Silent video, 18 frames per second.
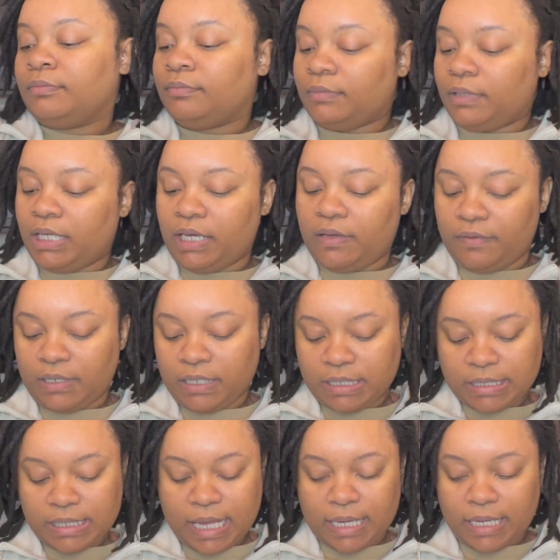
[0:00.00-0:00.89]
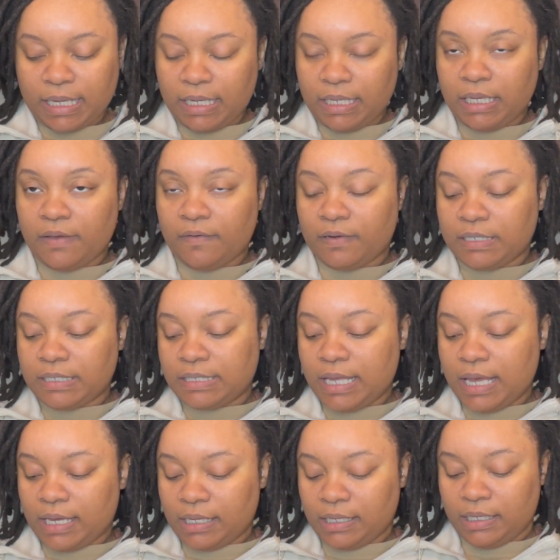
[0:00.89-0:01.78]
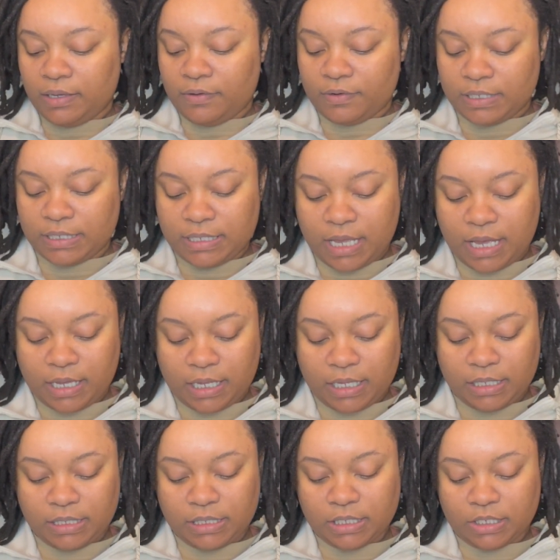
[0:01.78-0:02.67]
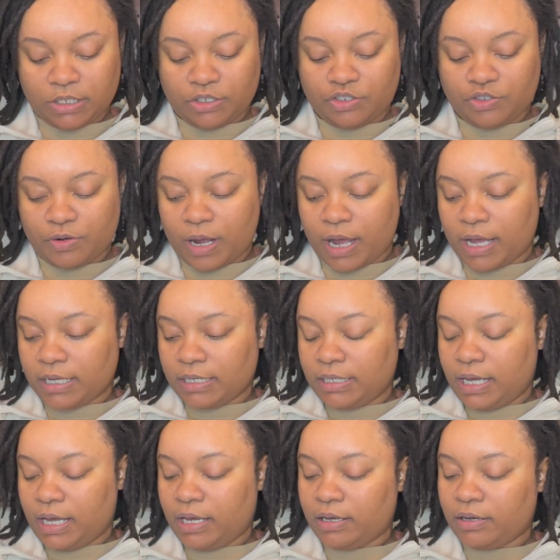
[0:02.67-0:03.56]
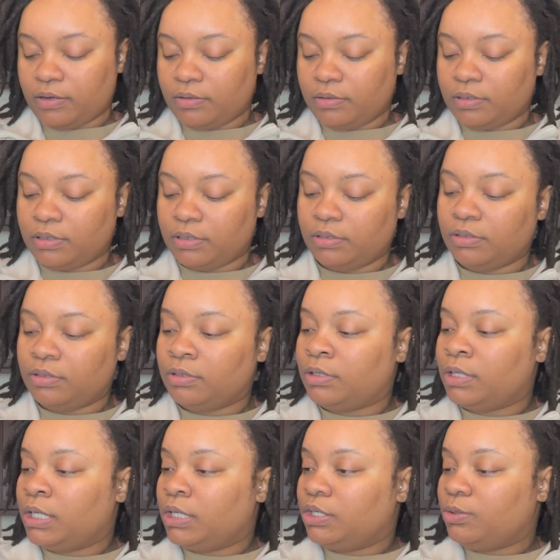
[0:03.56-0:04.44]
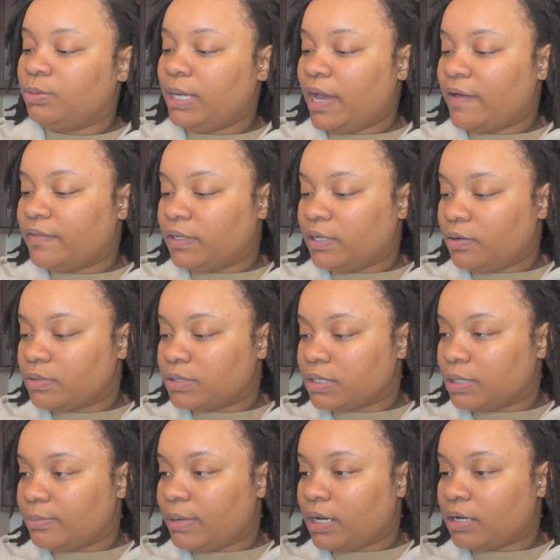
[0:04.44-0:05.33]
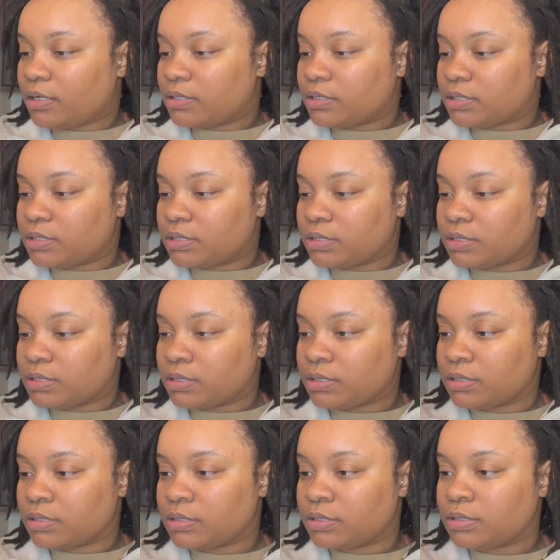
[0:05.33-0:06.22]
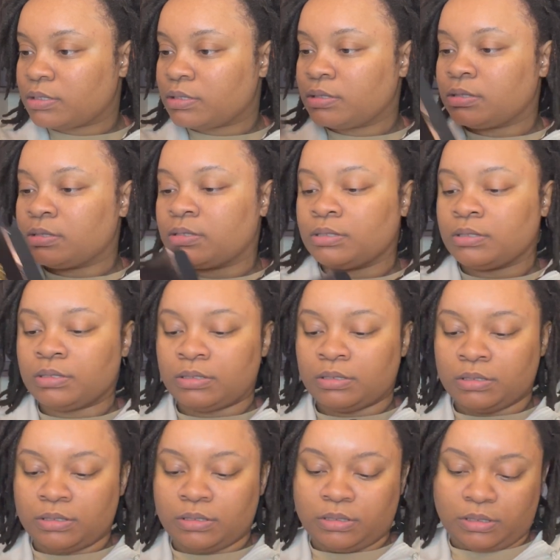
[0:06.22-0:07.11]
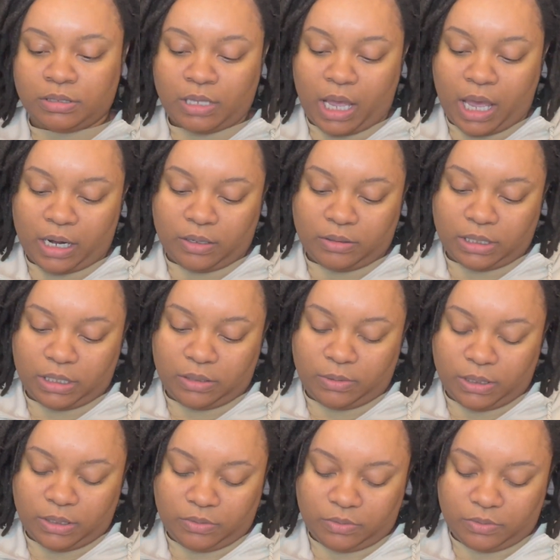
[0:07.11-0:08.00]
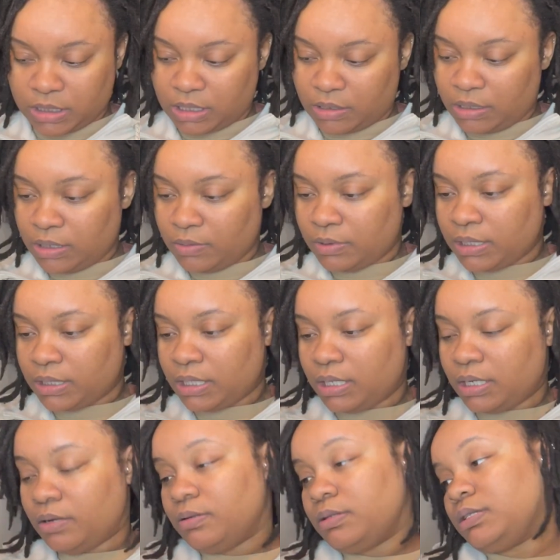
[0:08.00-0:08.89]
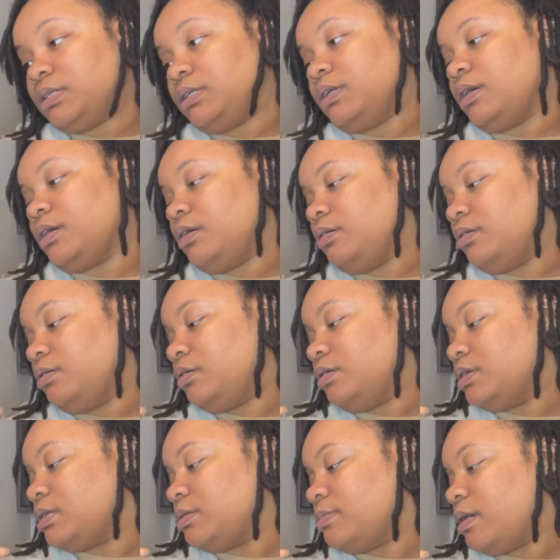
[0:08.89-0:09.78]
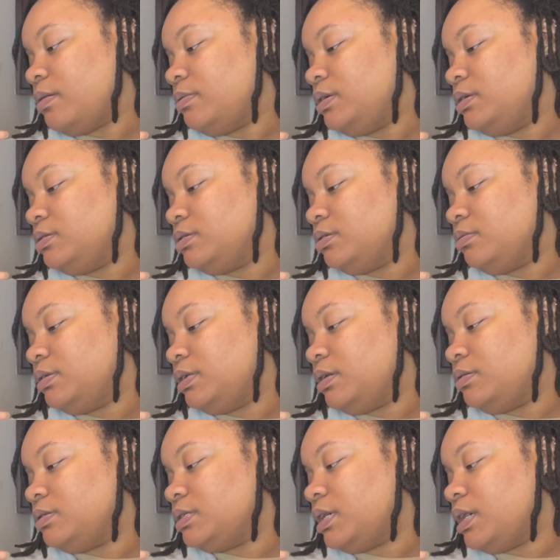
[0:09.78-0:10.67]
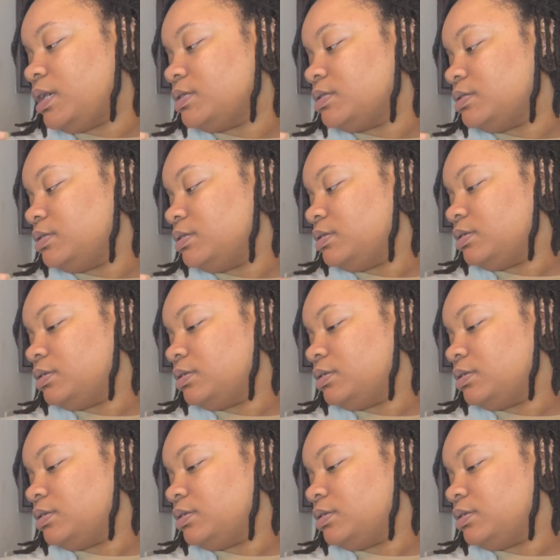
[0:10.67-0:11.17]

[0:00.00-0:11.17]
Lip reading: give it a second to dry down. Do we have the notes on the box? I don't think we do. So I'm gonna read the notes to y'all because I'm not really sure what notes it has in it.